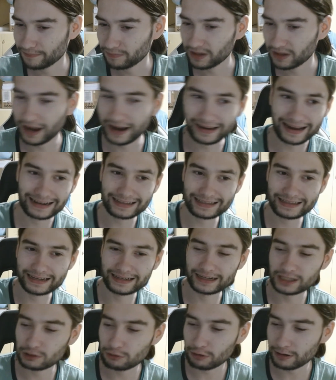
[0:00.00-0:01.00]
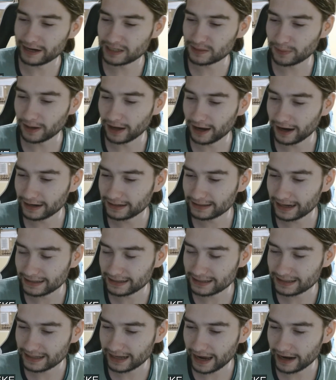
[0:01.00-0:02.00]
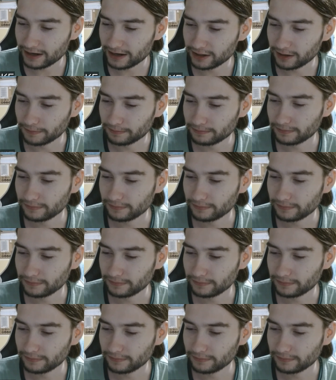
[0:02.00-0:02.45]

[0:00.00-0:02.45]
I can see the trees behind that stadium.